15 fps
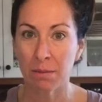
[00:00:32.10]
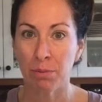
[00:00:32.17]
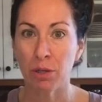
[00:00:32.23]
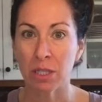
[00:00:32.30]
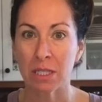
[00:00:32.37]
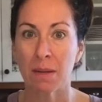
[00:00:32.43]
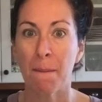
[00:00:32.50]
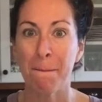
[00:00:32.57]
to
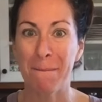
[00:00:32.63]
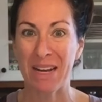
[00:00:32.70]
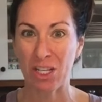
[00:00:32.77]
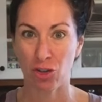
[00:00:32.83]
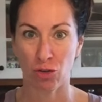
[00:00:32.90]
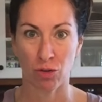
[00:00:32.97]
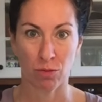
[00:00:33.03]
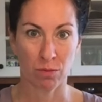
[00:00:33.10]
put some
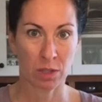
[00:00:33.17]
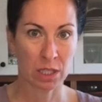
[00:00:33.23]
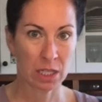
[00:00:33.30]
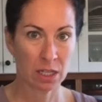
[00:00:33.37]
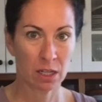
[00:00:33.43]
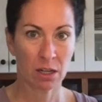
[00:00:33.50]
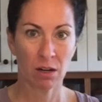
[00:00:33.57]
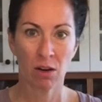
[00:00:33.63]
mushrooms in
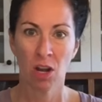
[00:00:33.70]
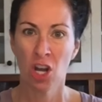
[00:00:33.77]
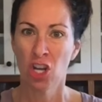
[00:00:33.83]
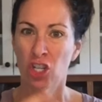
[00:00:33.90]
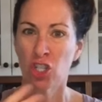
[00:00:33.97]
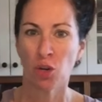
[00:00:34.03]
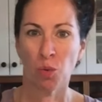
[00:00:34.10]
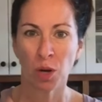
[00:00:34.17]
here.
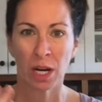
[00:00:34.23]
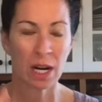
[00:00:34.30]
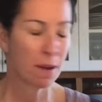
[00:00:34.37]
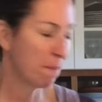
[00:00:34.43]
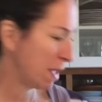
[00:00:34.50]
So we're gonna